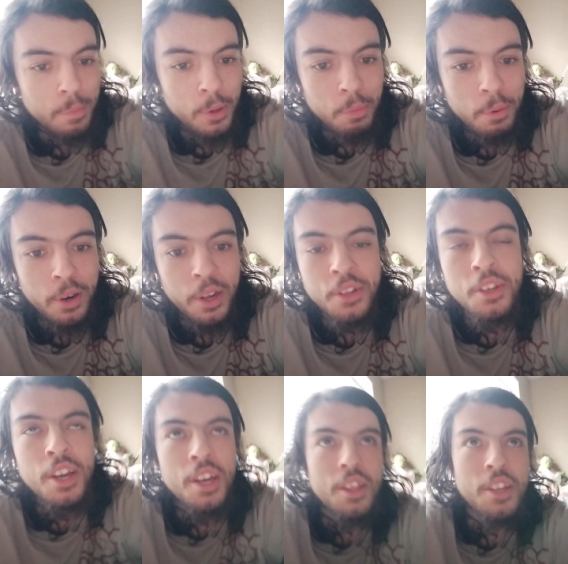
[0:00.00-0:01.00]
both parties
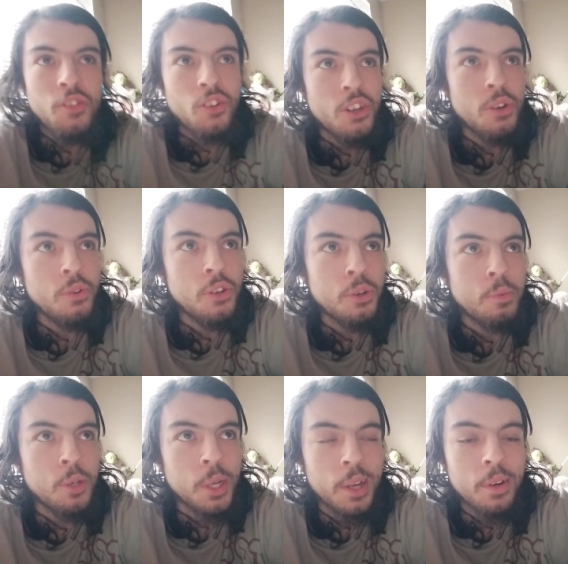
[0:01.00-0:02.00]
this
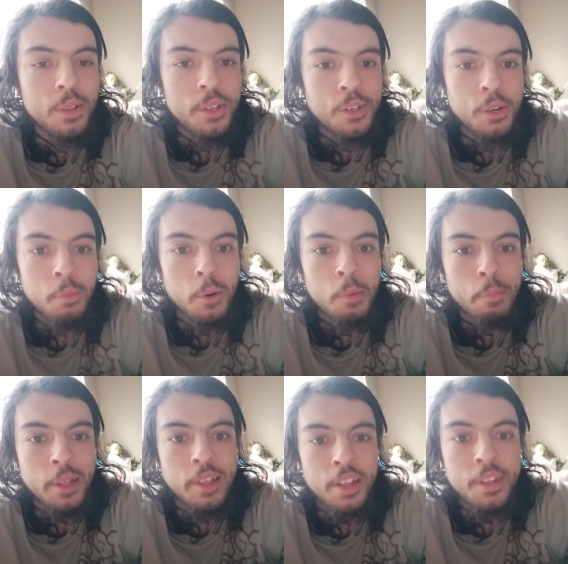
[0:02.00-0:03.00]
YouTube channel is no more
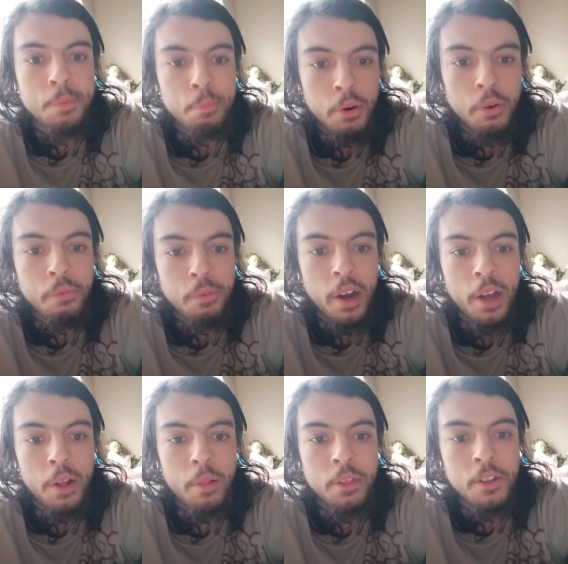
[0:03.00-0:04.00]
but this
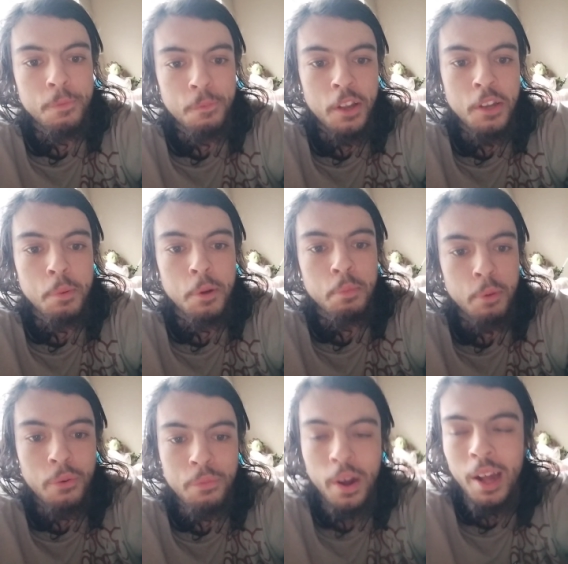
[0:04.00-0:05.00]
profile this Facebook
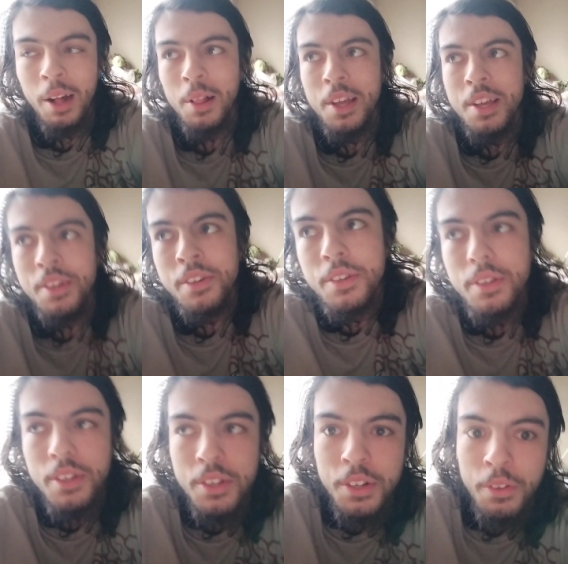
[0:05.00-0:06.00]
profile is
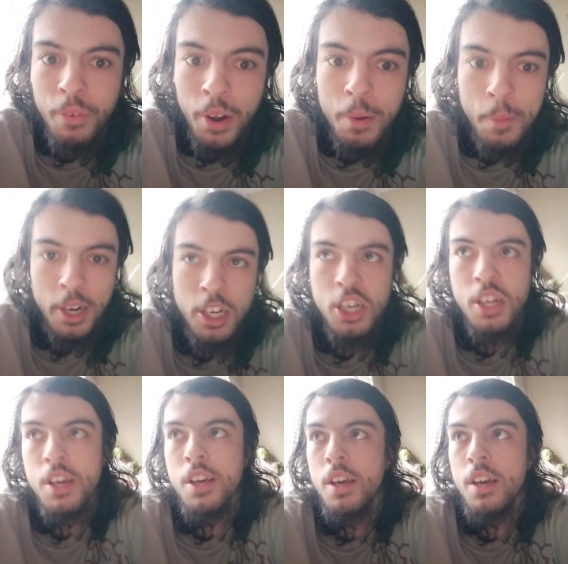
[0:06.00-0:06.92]
still very much